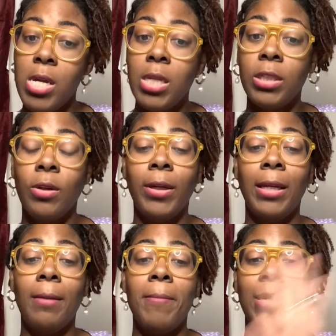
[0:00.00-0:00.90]
So
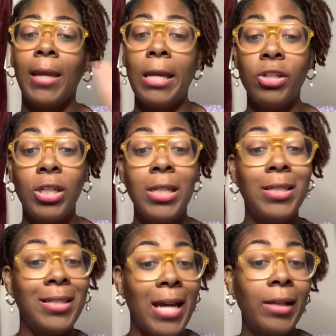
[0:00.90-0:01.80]
again, medication is
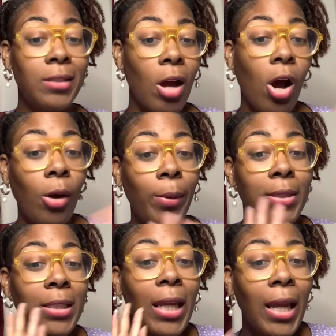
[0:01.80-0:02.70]
not always
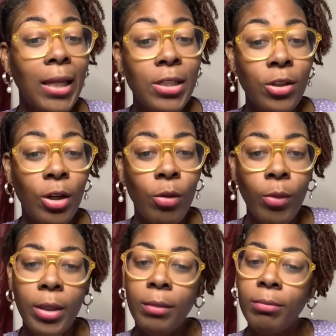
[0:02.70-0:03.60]
the answer. I don't
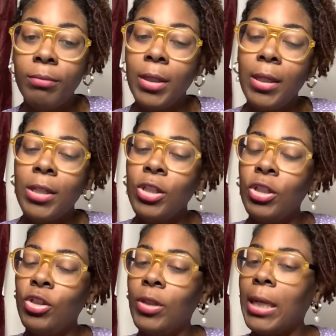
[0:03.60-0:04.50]
want
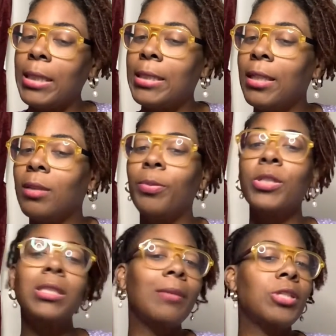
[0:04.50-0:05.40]
you guys to get the
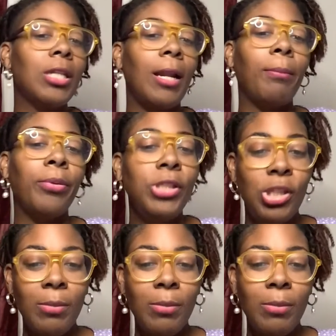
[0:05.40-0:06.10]
perception that I'm preaching